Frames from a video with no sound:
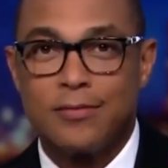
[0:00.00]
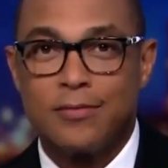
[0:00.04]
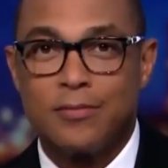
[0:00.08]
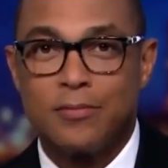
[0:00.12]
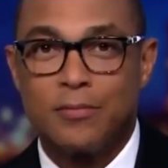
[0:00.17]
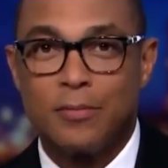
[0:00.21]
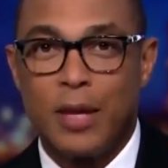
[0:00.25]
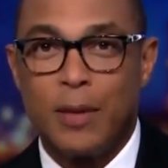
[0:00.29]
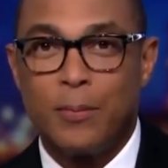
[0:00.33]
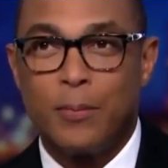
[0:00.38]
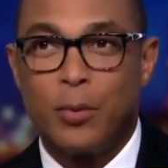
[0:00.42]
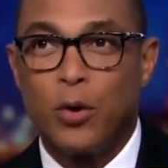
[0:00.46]

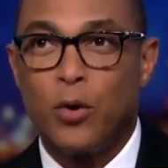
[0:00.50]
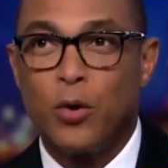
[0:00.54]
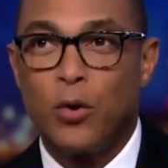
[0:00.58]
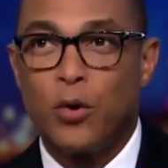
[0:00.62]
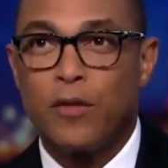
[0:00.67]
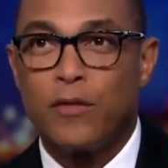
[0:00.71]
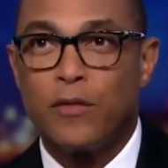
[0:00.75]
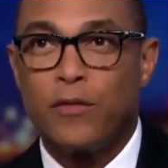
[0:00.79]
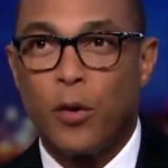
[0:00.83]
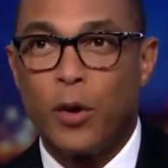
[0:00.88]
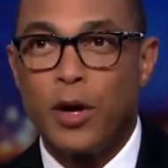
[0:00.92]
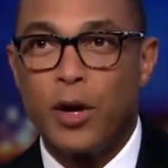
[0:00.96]
People who are
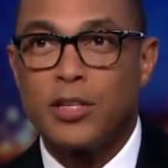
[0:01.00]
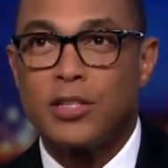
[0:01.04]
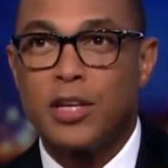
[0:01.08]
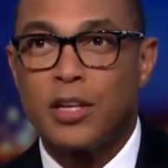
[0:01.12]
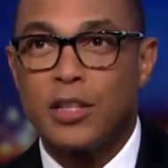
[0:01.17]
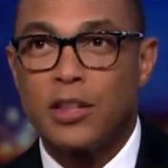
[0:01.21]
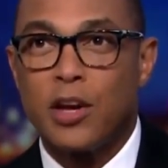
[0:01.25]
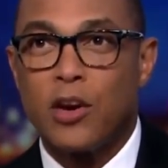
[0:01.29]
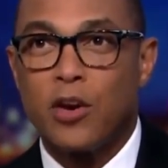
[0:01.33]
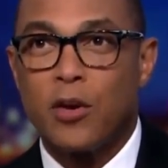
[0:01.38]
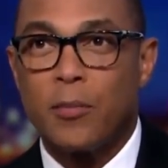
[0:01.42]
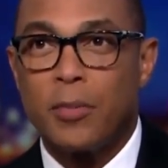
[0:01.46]
voicing
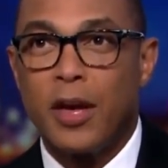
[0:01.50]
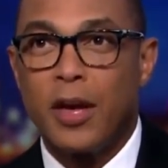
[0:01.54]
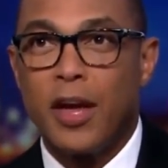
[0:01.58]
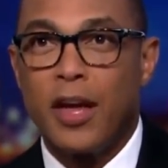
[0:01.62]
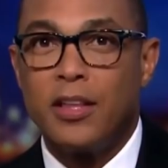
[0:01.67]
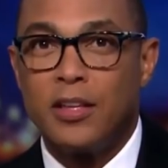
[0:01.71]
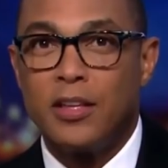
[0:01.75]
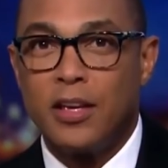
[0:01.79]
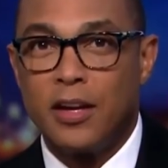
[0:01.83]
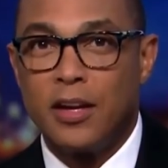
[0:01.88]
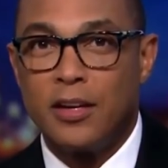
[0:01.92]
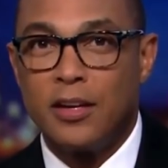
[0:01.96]
their
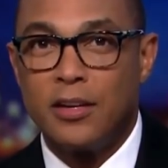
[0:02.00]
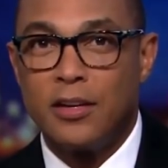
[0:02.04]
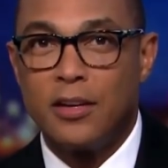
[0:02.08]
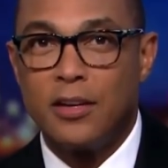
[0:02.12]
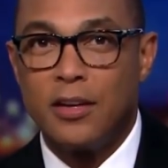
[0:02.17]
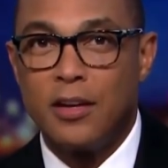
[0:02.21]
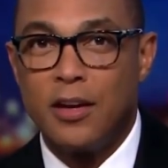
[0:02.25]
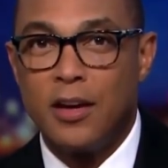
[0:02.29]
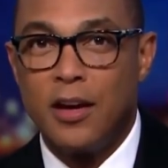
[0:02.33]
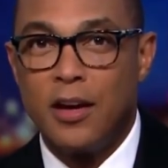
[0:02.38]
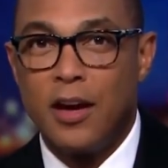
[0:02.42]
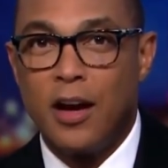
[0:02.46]
opinion
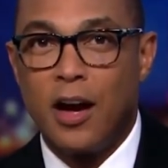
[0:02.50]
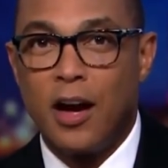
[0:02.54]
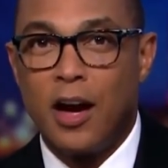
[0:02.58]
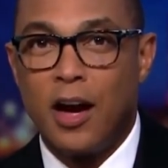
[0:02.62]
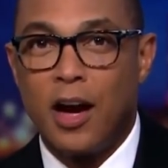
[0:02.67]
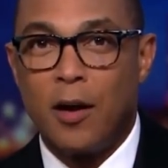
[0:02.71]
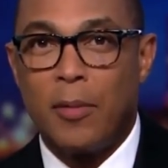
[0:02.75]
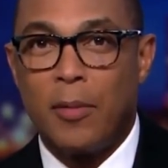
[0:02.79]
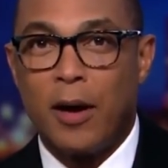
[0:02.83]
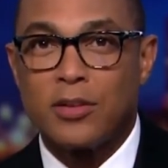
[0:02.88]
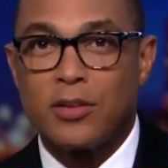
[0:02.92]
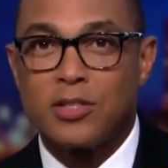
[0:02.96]

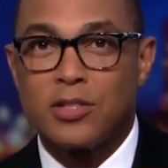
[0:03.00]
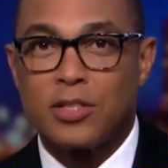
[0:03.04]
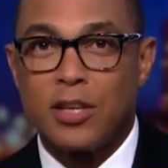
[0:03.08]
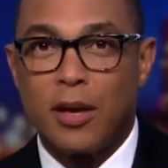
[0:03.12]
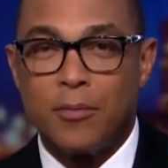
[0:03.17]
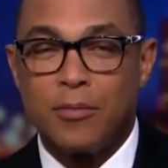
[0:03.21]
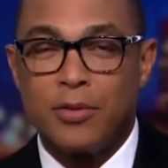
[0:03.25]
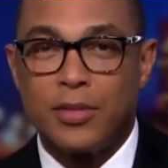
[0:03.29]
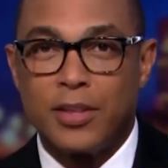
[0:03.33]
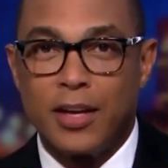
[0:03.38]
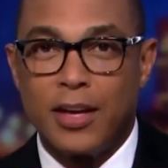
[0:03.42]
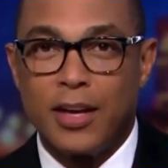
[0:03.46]
about
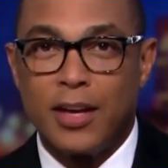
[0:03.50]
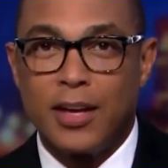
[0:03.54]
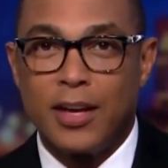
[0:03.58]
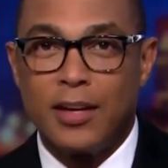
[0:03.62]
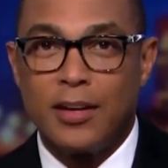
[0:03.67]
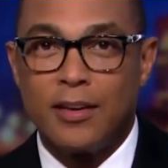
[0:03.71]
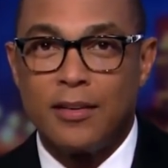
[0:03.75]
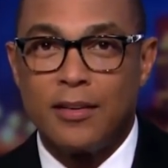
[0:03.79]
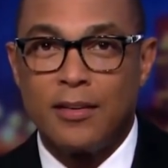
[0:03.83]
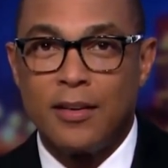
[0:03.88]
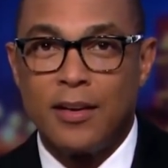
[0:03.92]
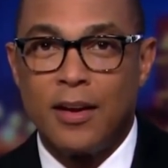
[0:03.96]
something
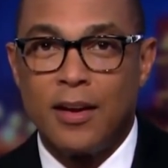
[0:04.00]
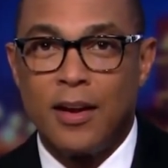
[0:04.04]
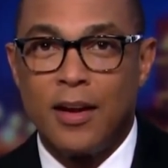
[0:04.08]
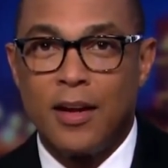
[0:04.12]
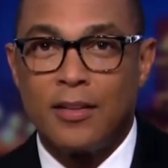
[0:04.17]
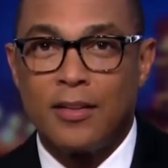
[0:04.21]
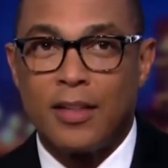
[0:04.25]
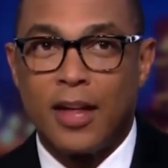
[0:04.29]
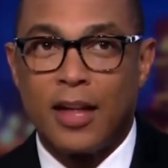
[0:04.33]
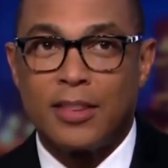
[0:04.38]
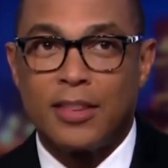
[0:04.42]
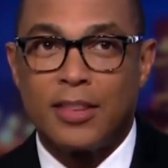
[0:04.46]

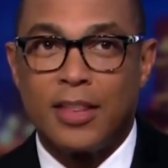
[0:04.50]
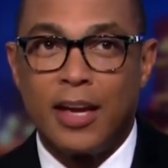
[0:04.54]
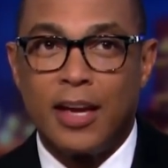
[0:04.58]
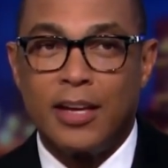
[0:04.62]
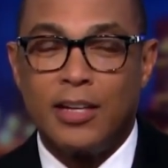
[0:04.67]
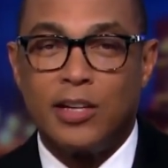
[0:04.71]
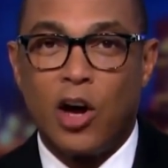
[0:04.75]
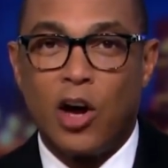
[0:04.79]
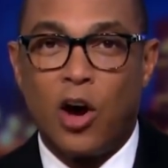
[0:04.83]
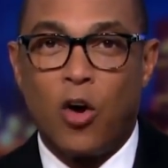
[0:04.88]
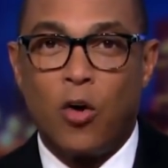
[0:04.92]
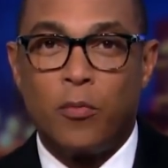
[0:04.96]
that they
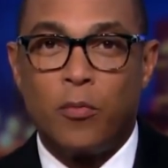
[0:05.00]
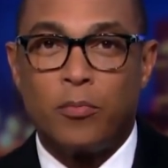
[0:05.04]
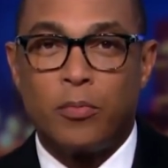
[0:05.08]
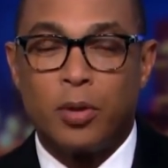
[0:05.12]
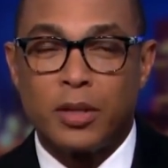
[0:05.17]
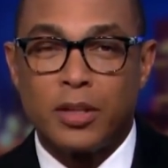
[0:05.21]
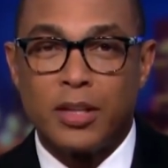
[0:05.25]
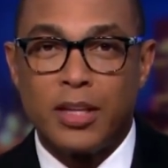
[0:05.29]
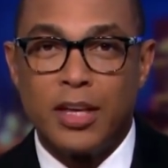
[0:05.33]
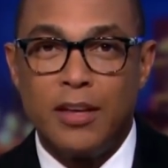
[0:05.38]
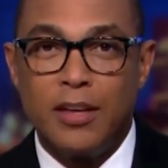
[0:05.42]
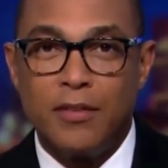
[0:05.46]
don't
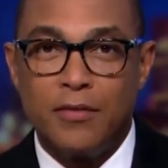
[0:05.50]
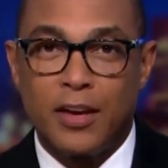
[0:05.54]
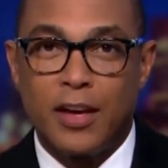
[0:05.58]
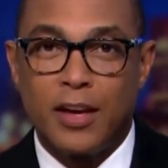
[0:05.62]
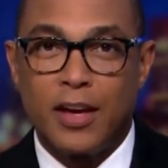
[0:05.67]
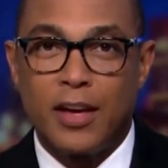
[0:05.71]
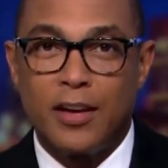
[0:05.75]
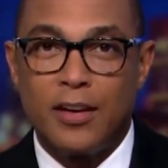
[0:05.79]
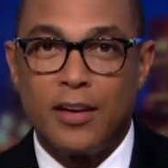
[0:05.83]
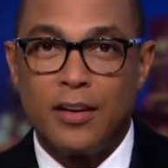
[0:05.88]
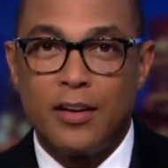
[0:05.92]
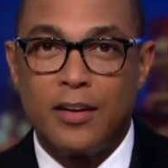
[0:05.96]
believe
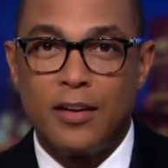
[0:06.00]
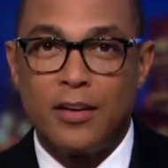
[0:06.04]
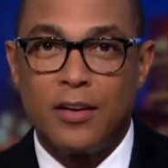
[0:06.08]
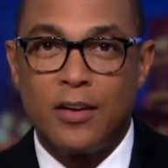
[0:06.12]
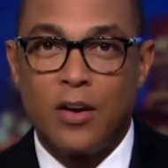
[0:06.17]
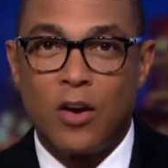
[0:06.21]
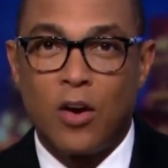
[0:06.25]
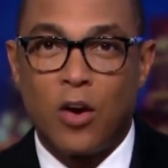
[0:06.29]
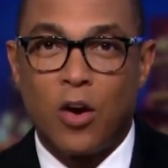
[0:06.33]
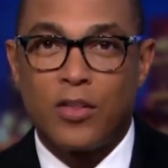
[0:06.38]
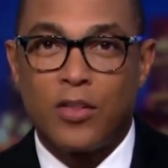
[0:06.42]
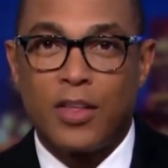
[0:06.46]
in
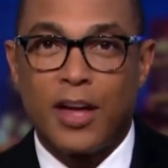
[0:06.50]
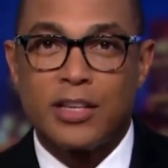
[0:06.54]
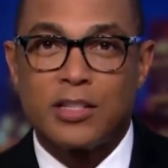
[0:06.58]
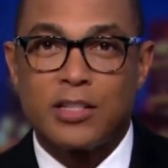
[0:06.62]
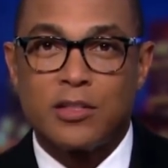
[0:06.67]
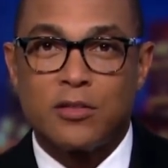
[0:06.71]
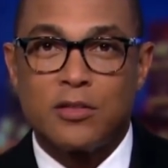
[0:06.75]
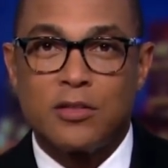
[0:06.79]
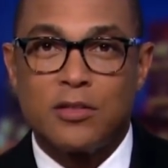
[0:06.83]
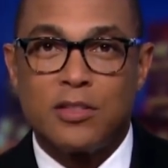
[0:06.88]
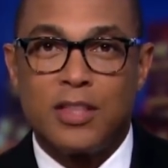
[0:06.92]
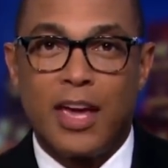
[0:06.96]
or that
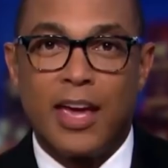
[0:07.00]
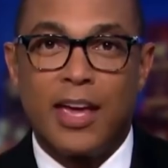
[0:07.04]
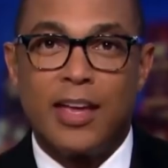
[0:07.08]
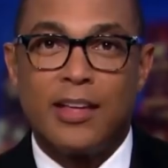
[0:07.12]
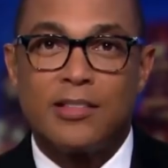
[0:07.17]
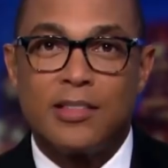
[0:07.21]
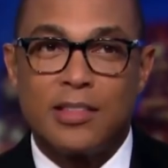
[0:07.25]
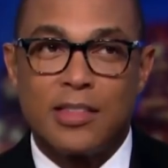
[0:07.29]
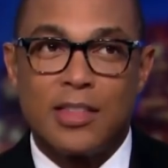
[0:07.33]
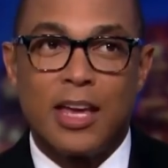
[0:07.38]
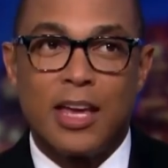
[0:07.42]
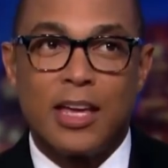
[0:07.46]
they
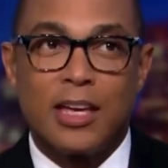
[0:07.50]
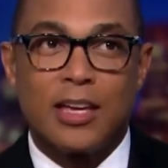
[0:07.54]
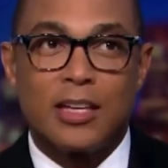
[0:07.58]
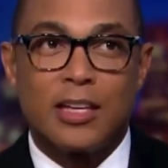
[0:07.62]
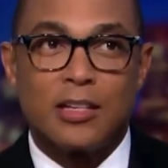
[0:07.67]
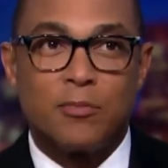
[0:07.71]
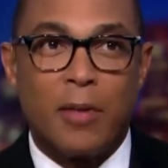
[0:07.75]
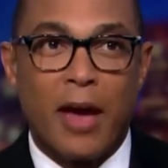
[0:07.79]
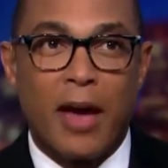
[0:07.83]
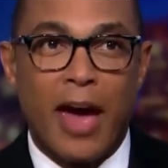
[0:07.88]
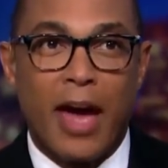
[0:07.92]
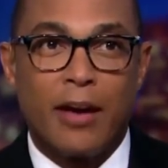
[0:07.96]
think is
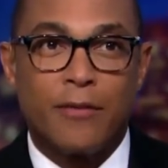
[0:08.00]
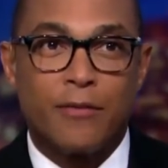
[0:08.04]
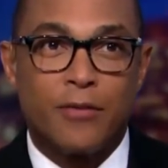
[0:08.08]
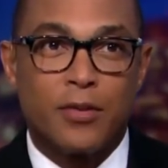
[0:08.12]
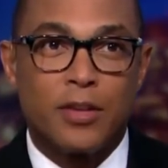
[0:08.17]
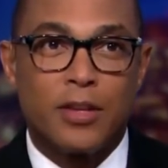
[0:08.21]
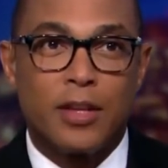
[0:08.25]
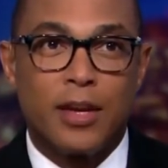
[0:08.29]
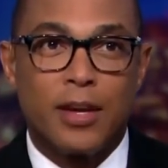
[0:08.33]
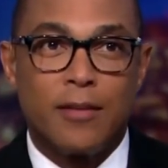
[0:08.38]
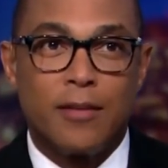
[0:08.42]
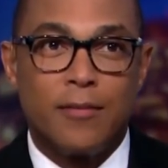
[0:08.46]
bad for
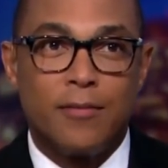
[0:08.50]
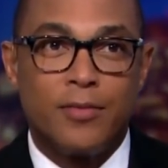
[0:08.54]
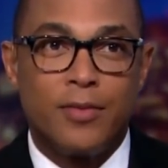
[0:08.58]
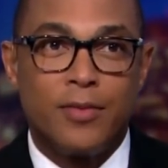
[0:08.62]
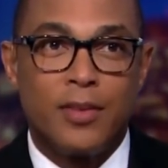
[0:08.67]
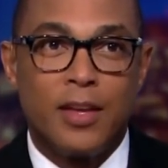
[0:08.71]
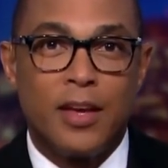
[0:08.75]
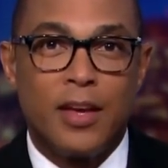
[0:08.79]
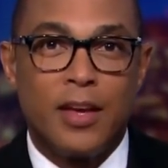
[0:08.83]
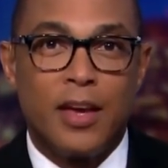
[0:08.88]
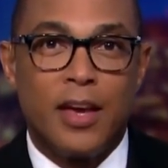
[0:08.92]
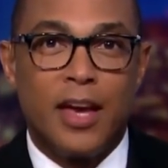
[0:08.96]
them
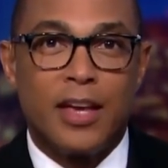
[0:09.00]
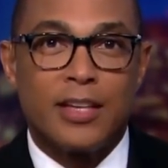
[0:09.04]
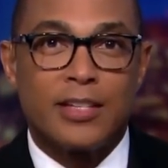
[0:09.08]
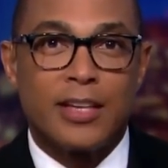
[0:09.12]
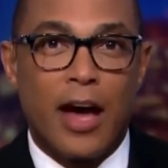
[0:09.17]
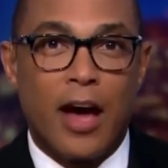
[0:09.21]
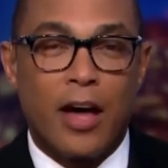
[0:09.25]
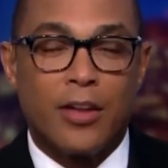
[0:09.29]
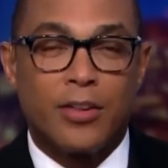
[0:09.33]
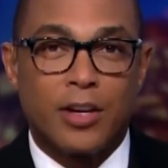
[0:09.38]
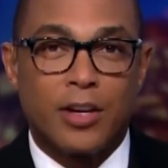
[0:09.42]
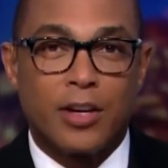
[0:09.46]
is how
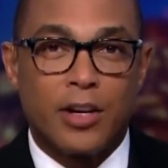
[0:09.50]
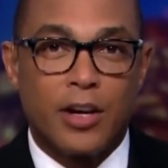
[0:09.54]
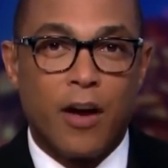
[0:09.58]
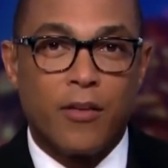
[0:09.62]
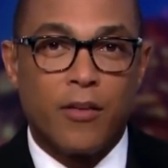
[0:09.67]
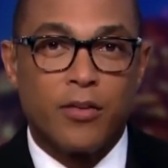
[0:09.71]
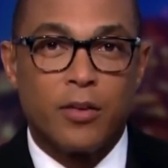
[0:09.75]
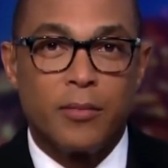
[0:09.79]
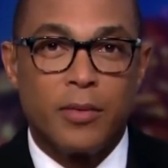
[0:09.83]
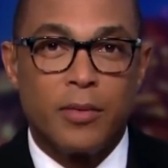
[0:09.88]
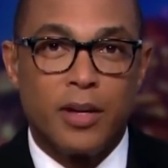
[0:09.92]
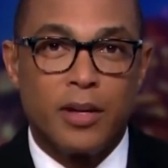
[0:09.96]
the
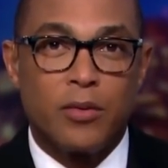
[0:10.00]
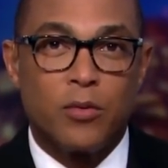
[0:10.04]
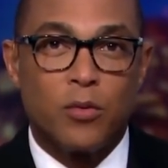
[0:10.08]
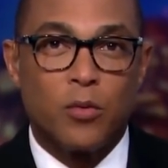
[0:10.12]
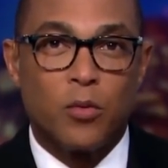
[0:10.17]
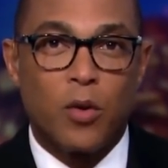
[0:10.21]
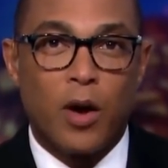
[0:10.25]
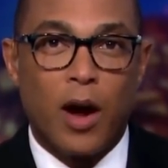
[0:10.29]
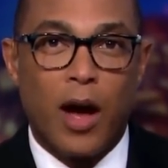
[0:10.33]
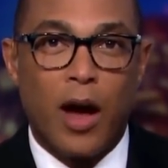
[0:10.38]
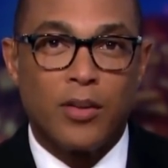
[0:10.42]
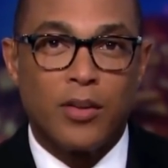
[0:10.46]
government,
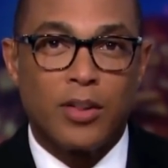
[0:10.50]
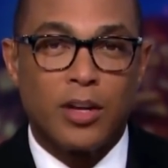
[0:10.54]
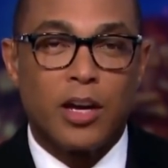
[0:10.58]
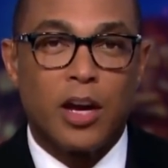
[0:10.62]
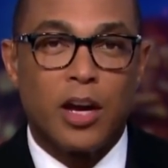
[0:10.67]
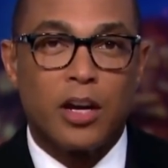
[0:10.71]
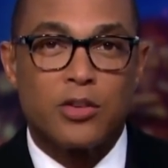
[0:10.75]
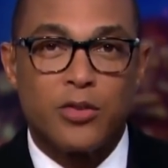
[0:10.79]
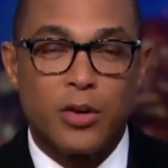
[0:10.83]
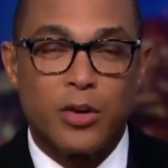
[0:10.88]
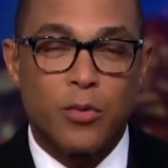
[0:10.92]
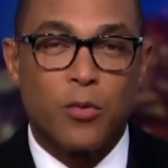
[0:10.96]
how the
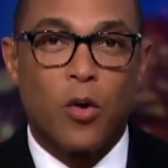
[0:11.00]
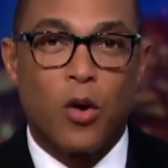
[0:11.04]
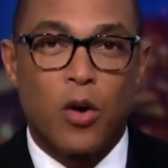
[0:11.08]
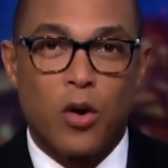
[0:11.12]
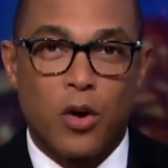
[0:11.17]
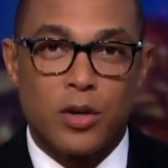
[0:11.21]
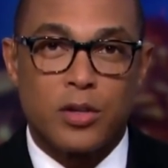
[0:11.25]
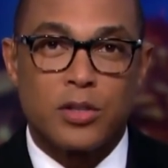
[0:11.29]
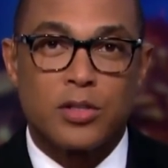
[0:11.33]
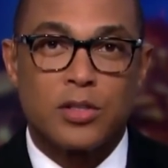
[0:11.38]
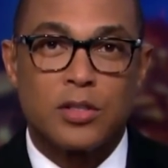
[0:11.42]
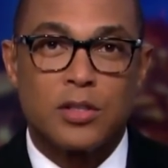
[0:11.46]
country
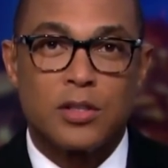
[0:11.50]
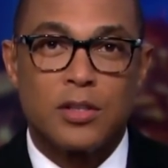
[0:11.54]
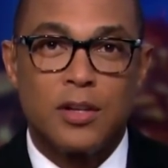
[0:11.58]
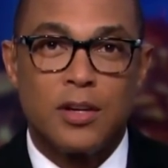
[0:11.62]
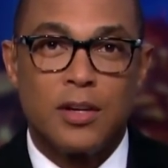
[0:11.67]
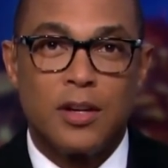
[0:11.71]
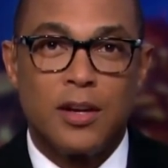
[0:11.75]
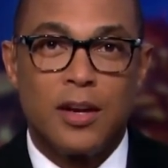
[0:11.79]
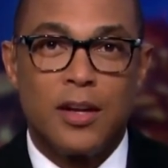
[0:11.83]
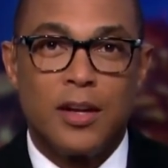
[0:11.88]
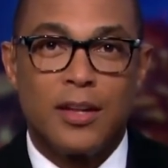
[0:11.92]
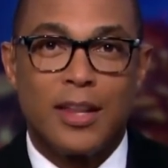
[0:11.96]
works.
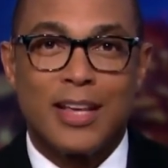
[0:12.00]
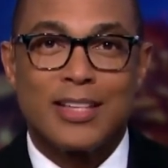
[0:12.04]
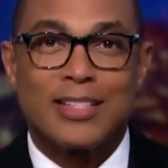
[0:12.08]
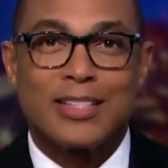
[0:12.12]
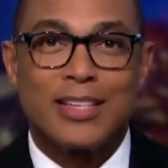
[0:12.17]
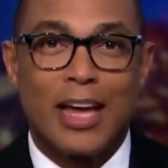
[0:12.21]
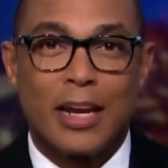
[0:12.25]
That's not